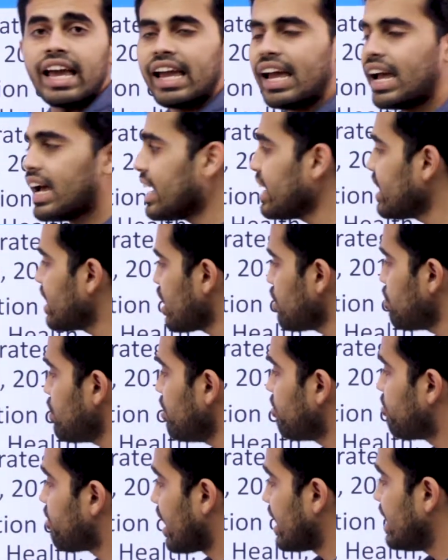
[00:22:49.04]
AI can
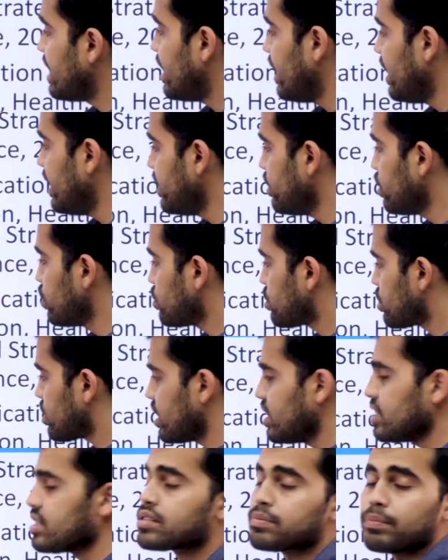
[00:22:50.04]
be widely used
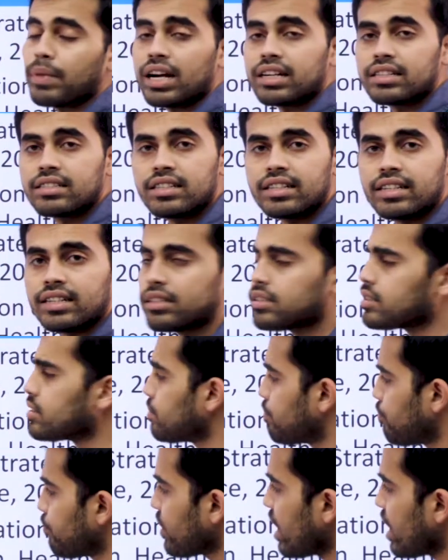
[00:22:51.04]
in smart cities